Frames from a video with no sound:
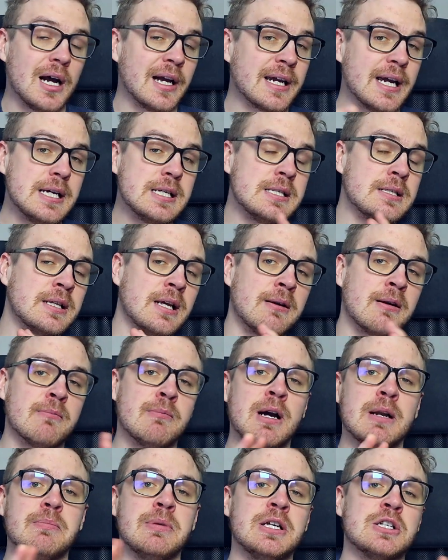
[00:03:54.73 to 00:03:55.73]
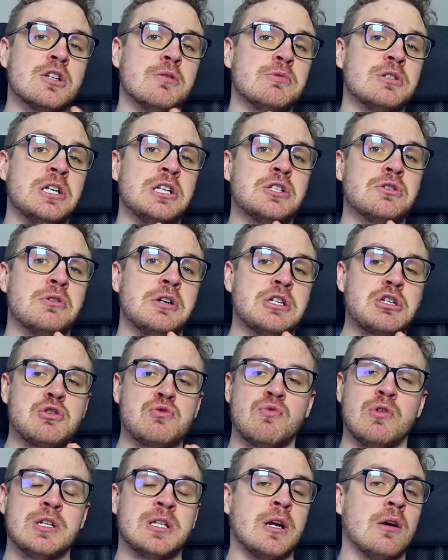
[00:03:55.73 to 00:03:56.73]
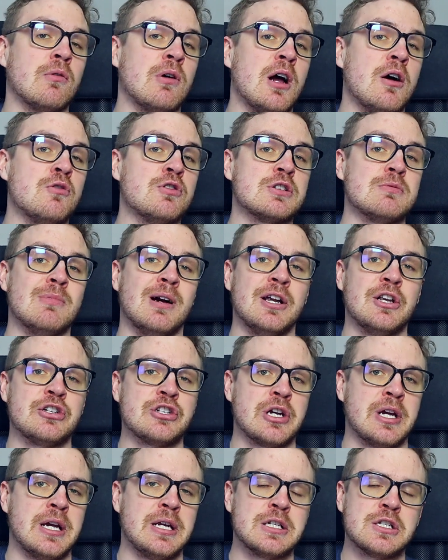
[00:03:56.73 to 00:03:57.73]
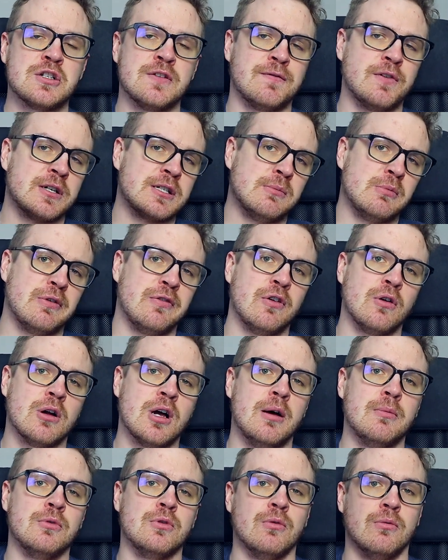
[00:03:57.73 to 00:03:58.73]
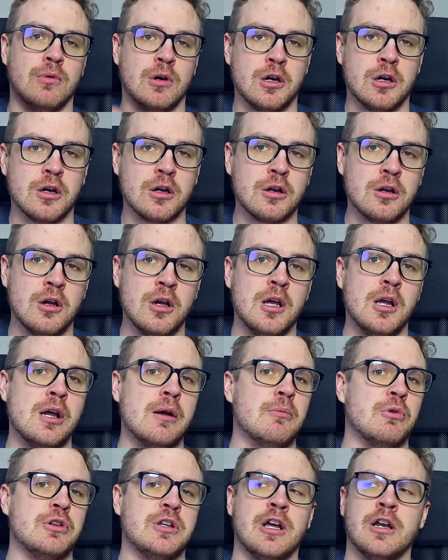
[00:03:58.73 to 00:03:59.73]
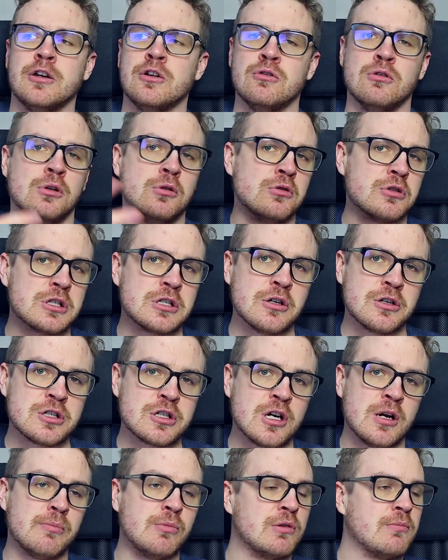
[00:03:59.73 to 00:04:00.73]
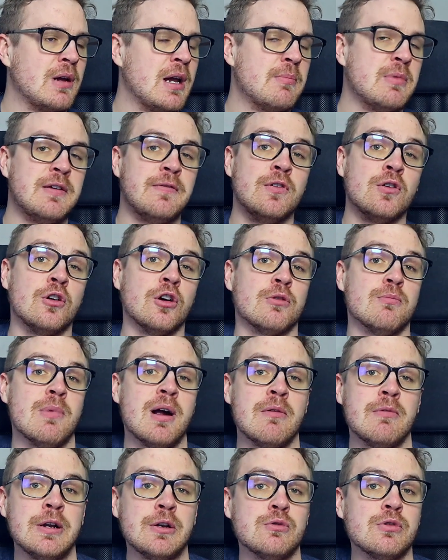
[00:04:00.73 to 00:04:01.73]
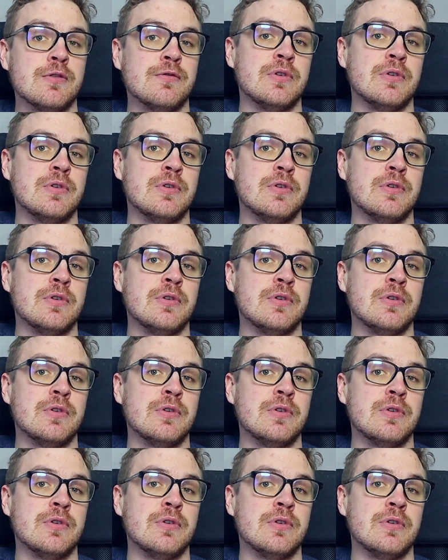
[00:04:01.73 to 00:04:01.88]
I guess there might be some situations where the grounds might change. So for example, if you come to work, but then you lose your job, but maybe if you got married to a